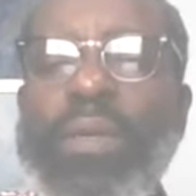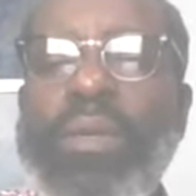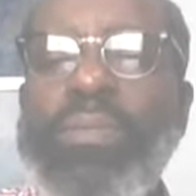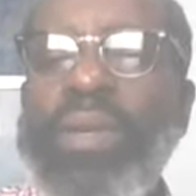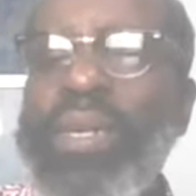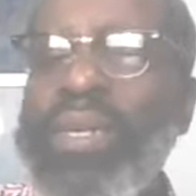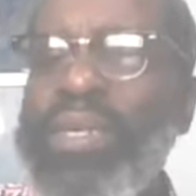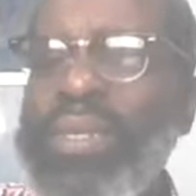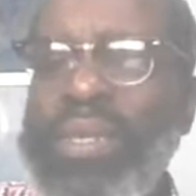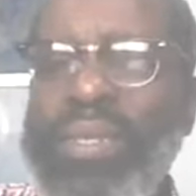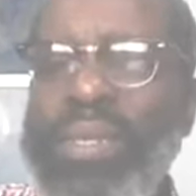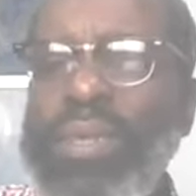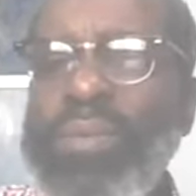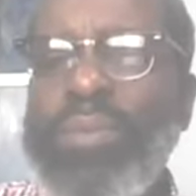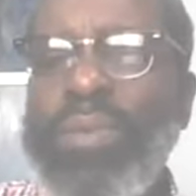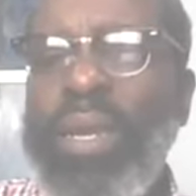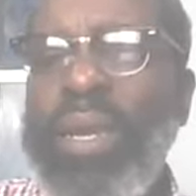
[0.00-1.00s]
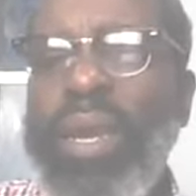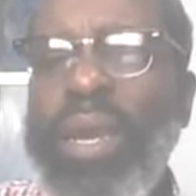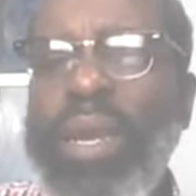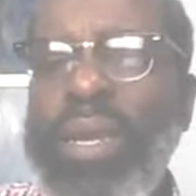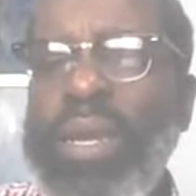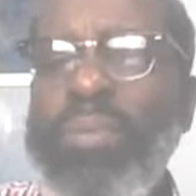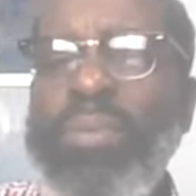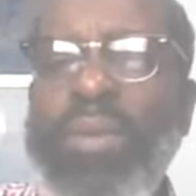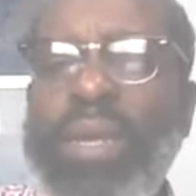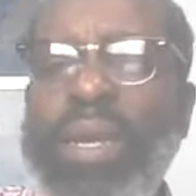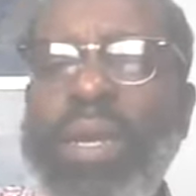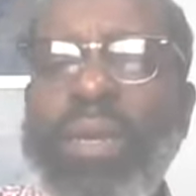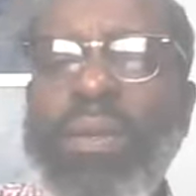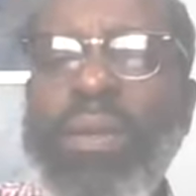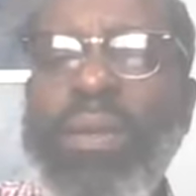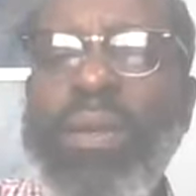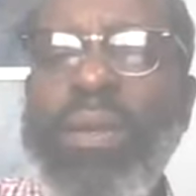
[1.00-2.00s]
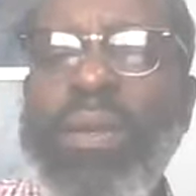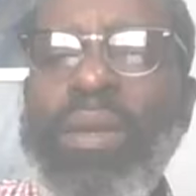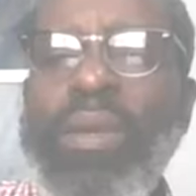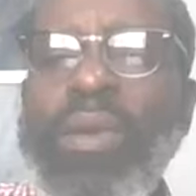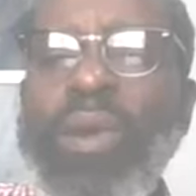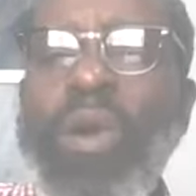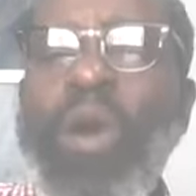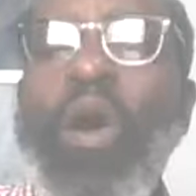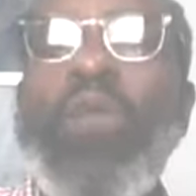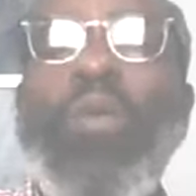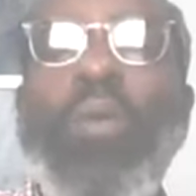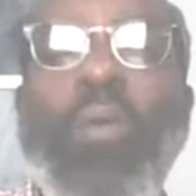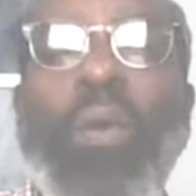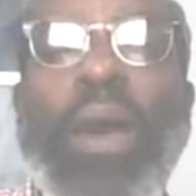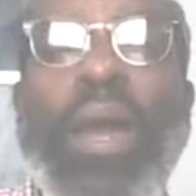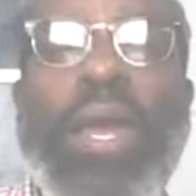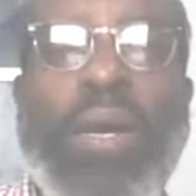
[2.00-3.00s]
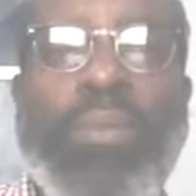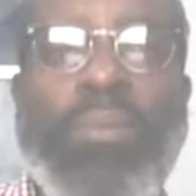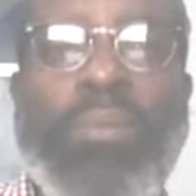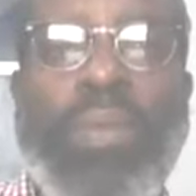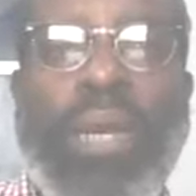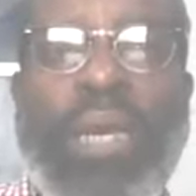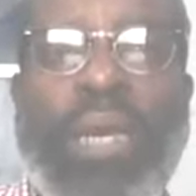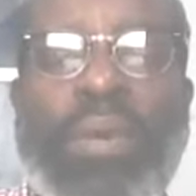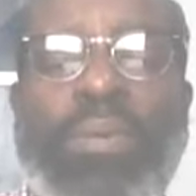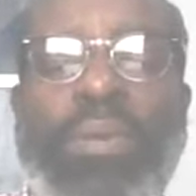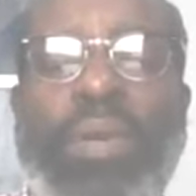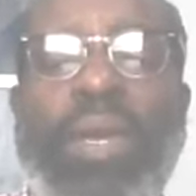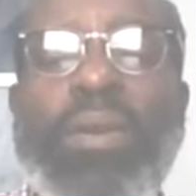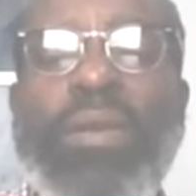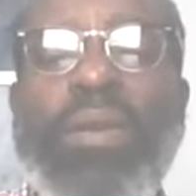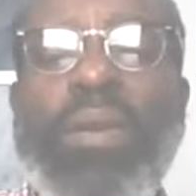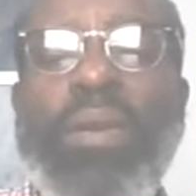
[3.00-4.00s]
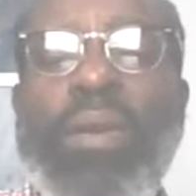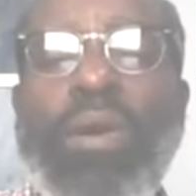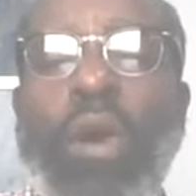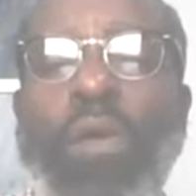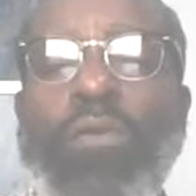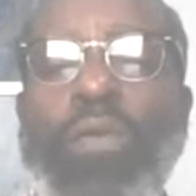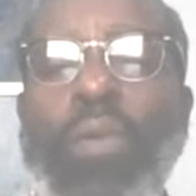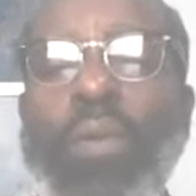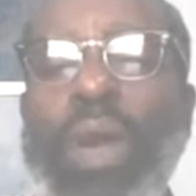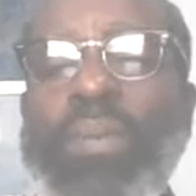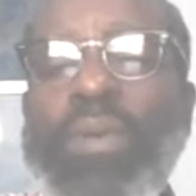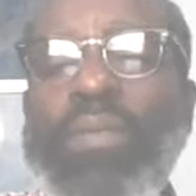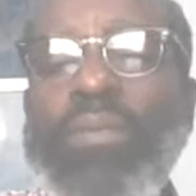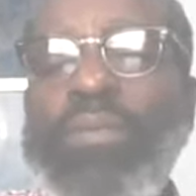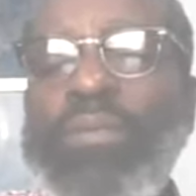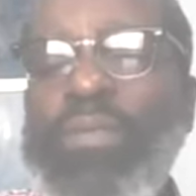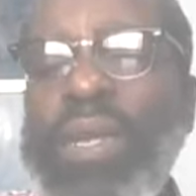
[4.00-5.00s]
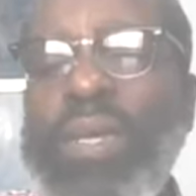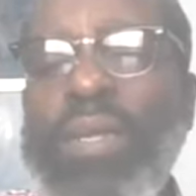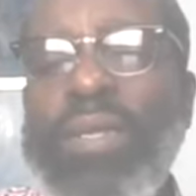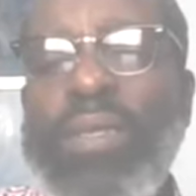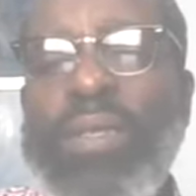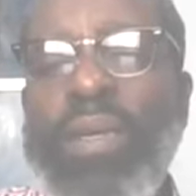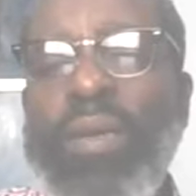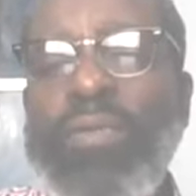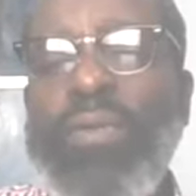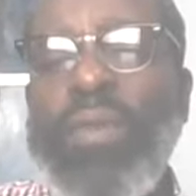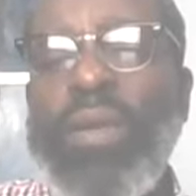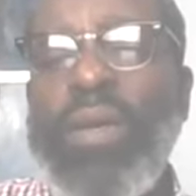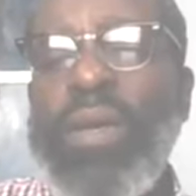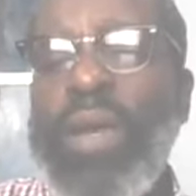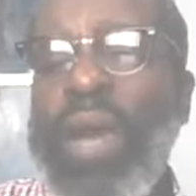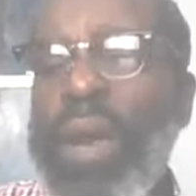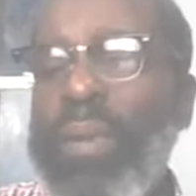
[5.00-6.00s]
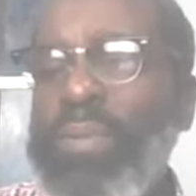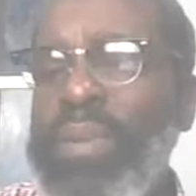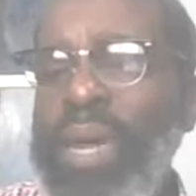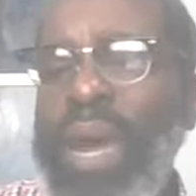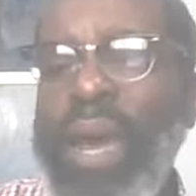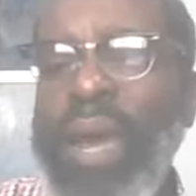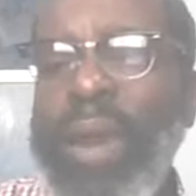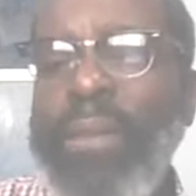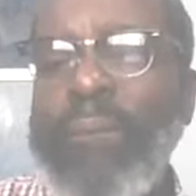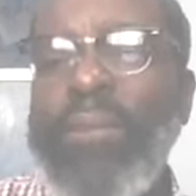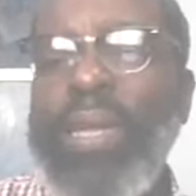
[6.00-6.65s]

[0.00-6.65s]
Because it seems like I keep getting overwhelmed. I keep getting overwhelming feelings of I'm not.